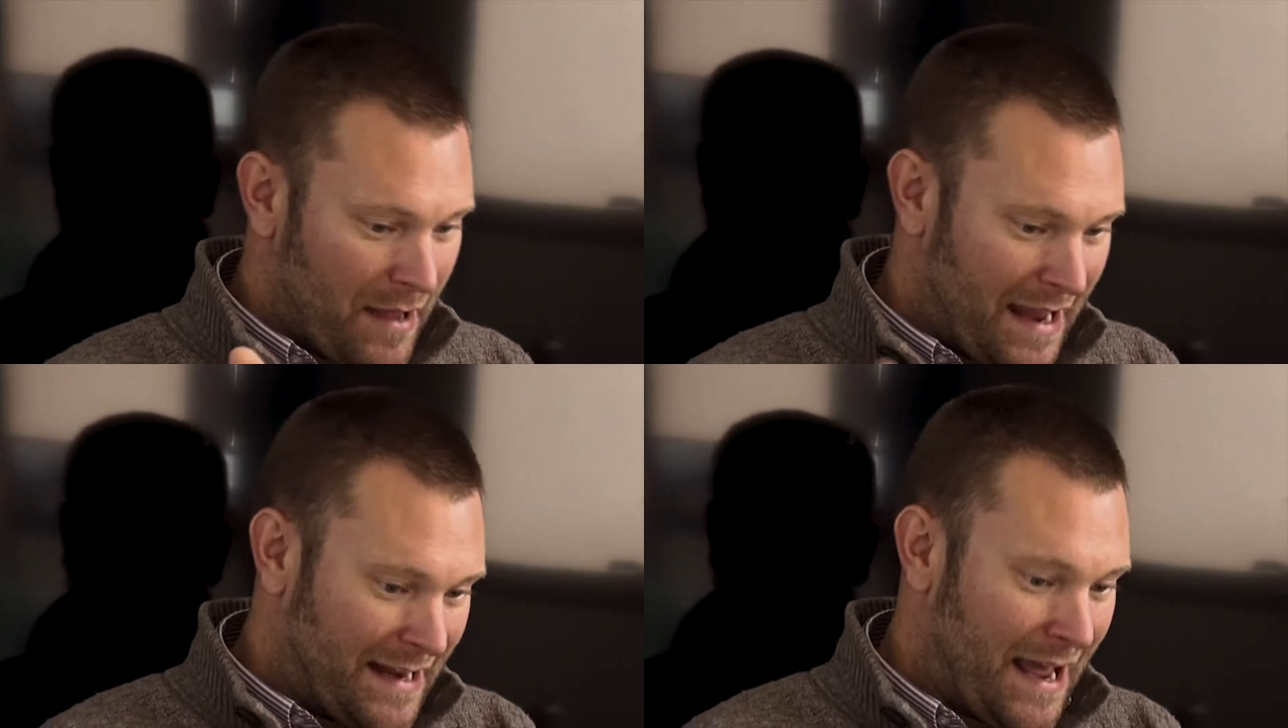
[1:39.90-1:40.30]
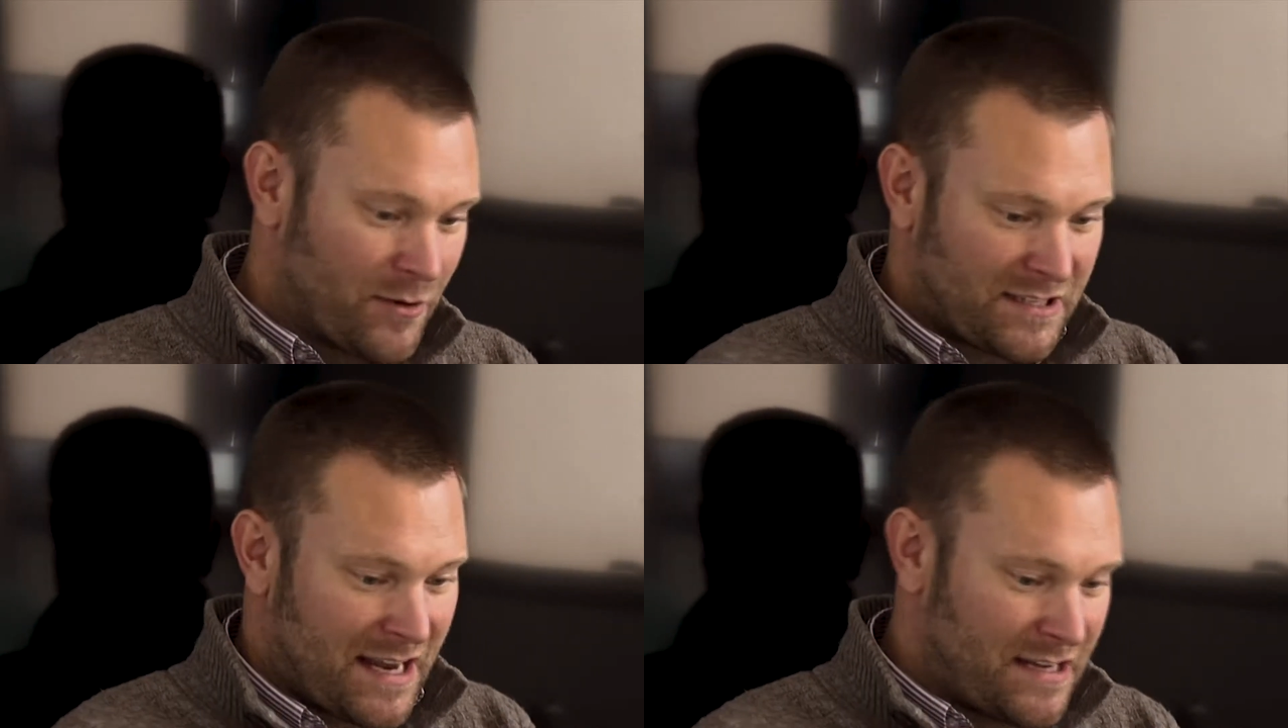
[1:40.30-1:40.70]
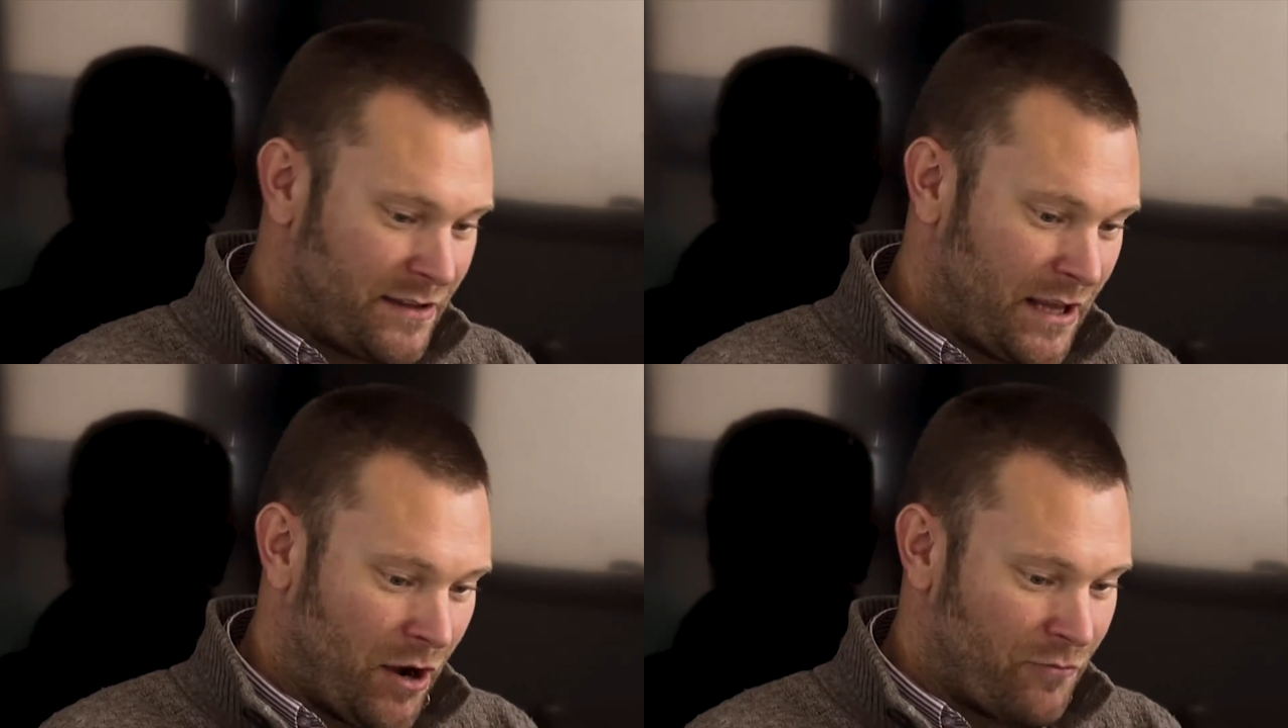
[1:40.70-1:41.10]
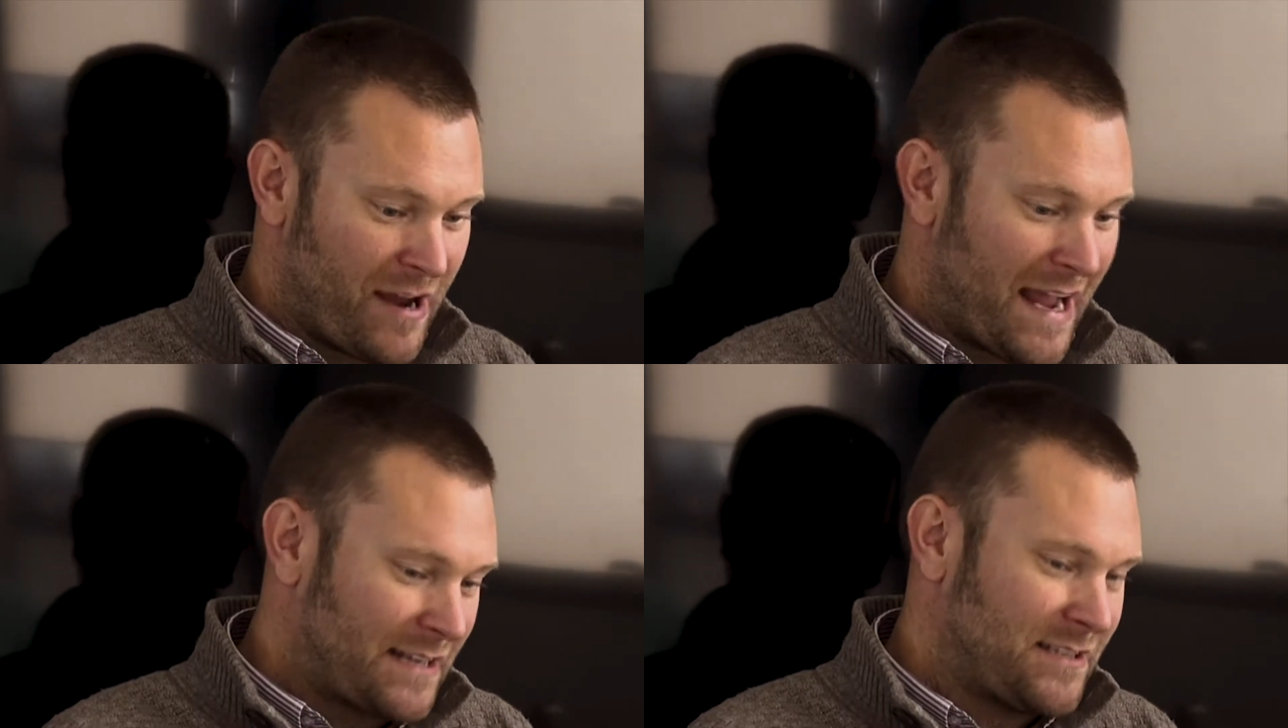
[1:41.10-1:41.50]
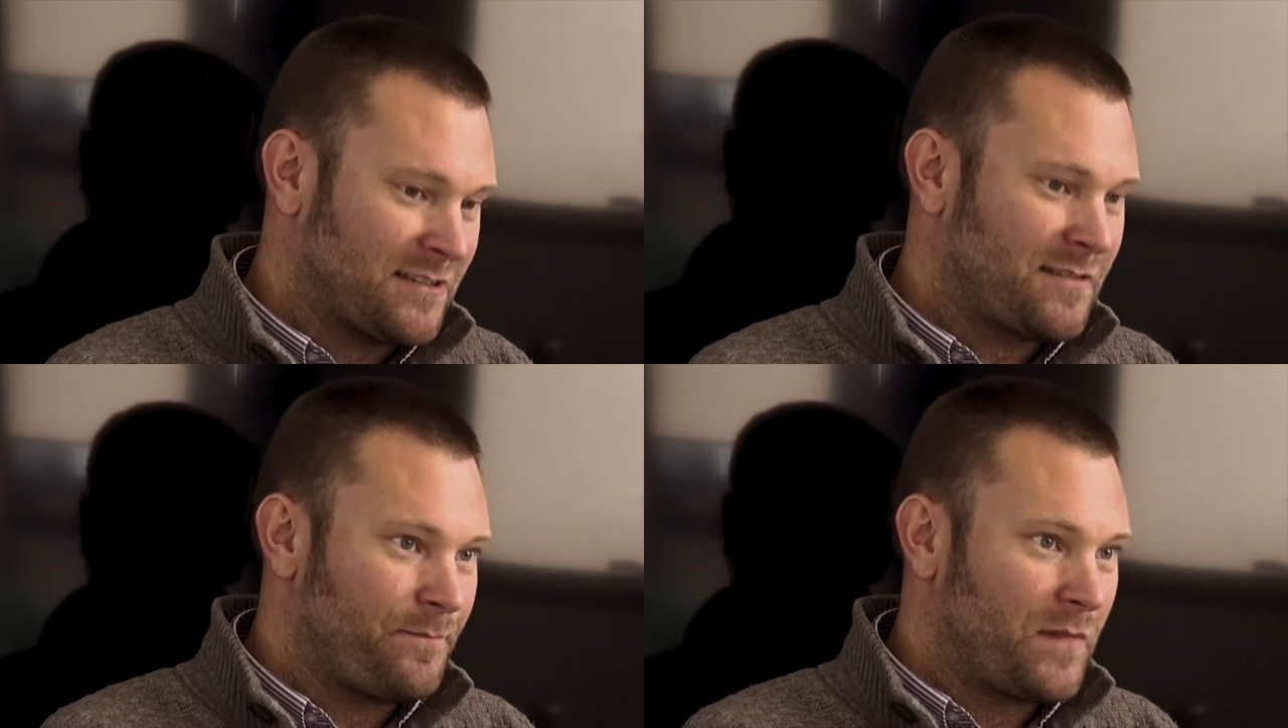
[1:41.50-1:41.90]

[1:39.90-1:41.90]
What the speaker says: in our state-of-the-art reactors,